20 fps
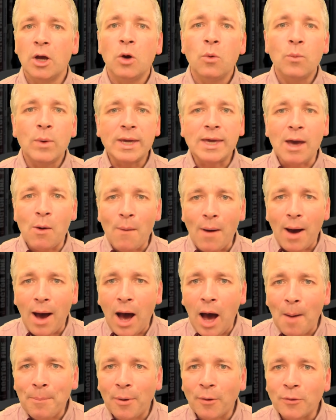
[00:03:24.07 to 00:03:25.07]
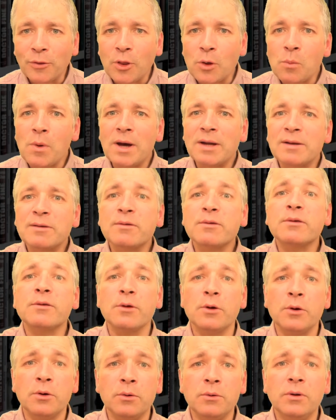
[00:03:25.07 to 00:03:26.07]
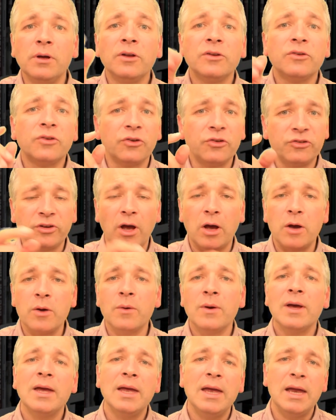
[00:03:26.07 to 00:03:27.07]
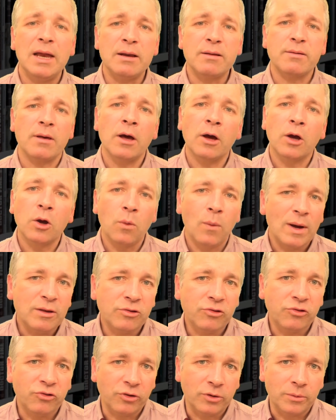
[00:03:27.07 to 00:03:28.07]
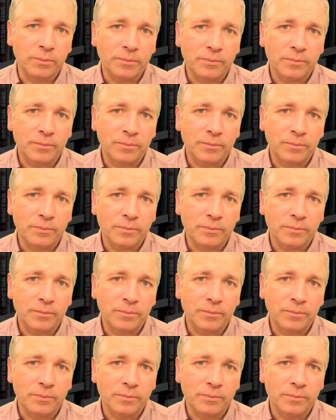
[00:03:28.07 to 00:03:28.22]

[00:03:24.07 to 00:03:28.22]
We go up on the word soon to show it's a question.